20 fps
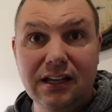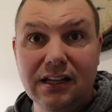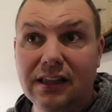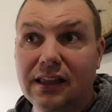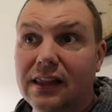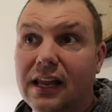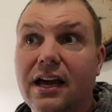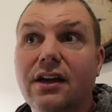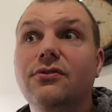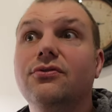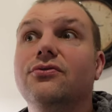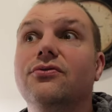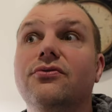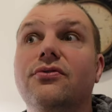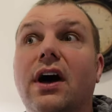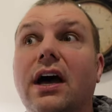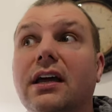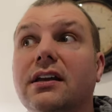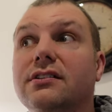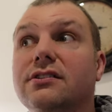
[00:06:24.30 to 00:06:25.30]
life
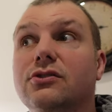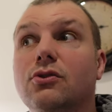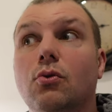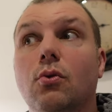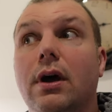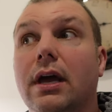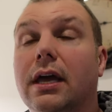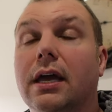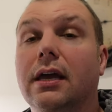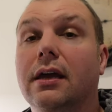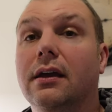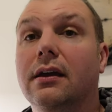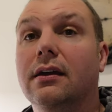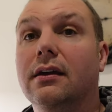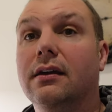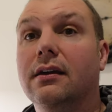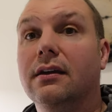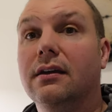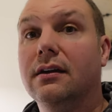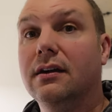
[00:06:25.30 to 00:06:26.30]
finds a way.
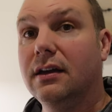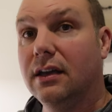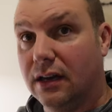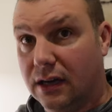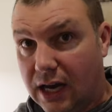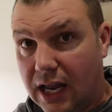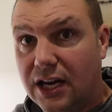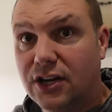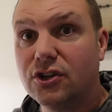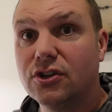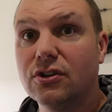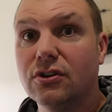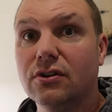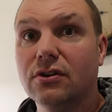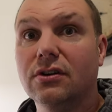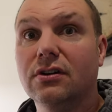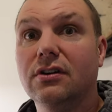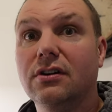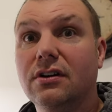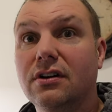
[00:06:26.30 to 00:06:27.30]

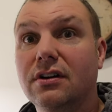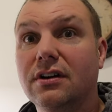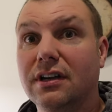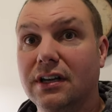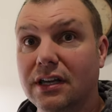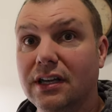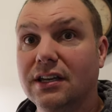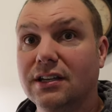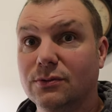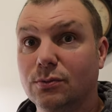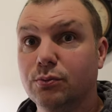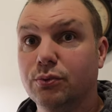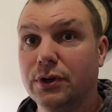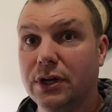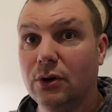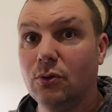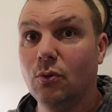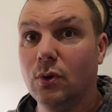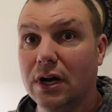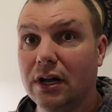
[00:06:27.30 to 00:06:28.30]
Nature is pretty
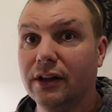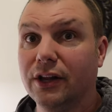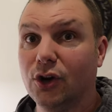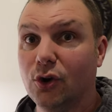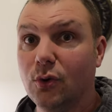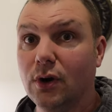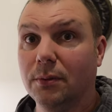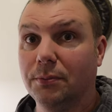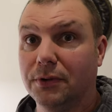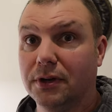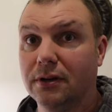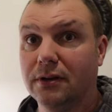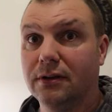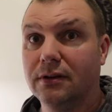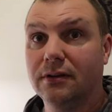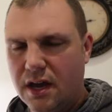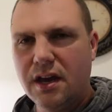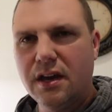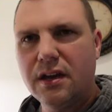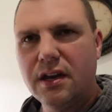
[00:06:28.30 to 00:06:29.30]
well equipped.
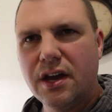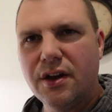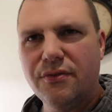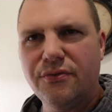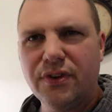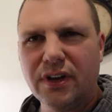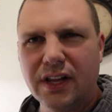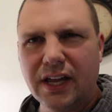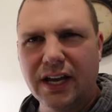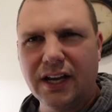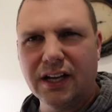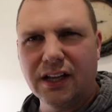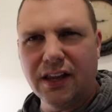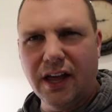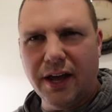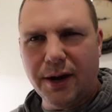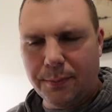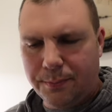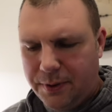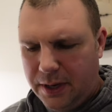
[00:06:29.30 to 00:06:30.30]
I feel like a
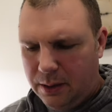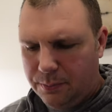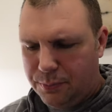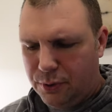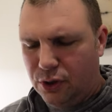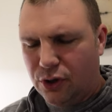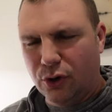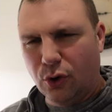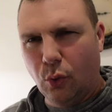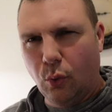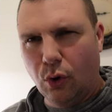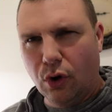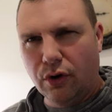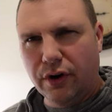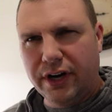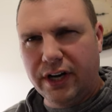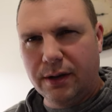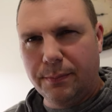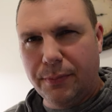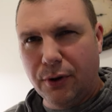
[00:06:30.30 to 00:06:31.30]
lot of people are
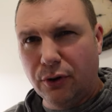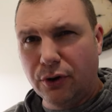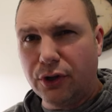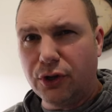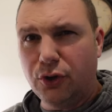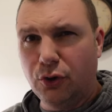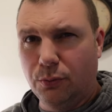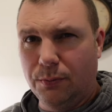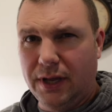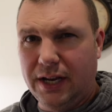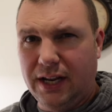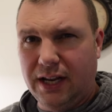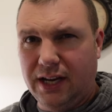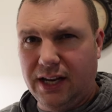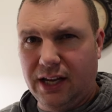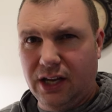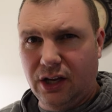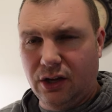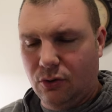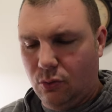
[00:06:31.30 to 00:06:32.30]
worried about
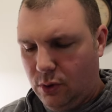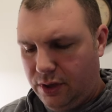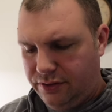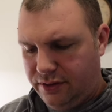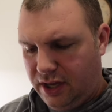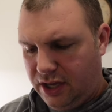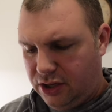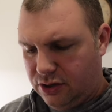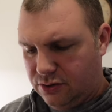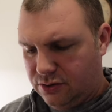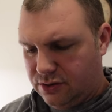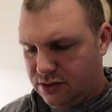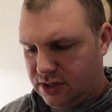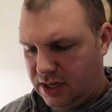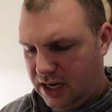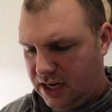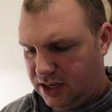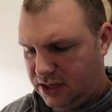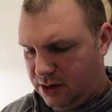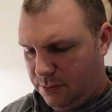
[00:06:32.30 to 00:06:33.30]
humidity when they use
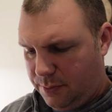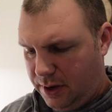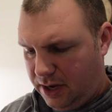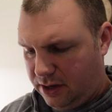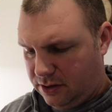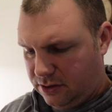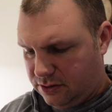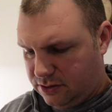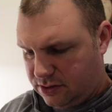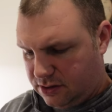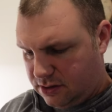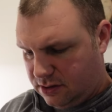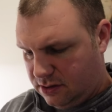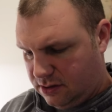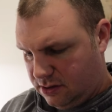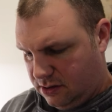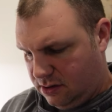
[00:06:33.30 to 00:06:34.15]
incubators.